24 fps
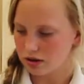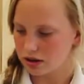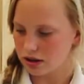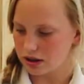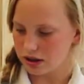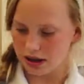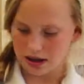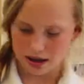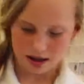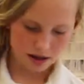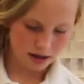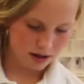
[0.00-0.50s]

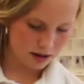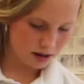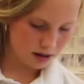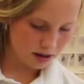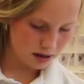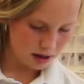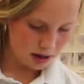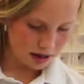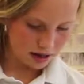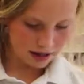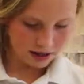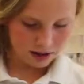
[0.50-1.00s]
get a
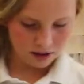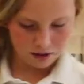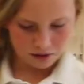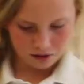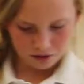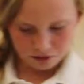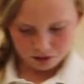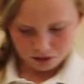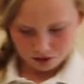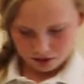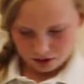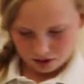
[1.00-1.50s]

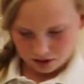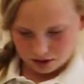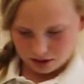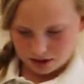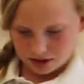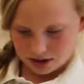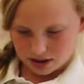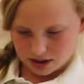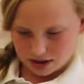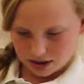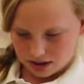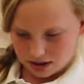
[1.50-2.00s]
knife
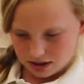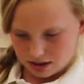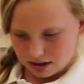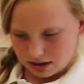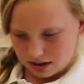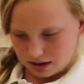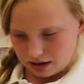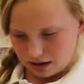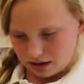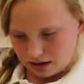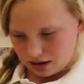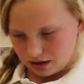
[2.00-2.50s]

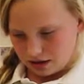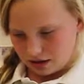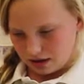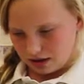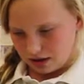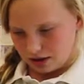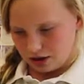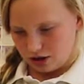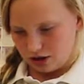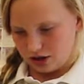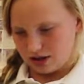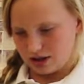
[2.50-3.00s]

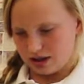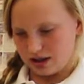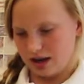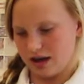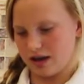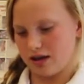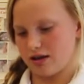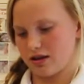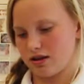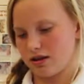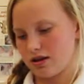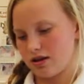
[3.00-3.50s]
and just
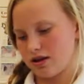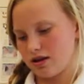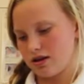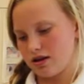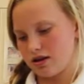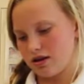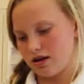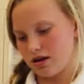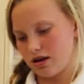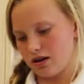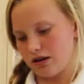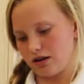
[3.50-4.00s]
take
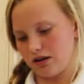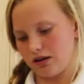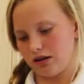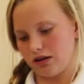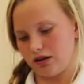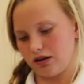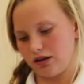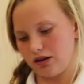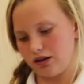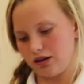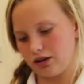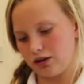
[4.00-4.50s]
a
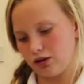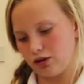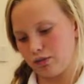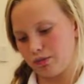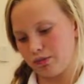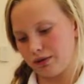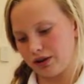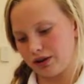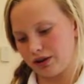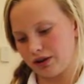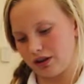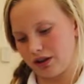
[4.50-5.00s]
little
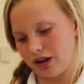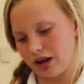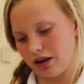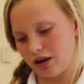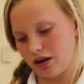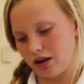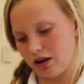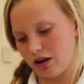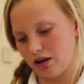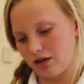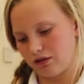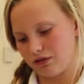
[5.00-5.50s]
bit of that
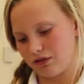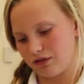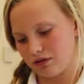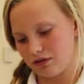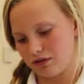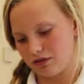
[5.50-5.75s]
off.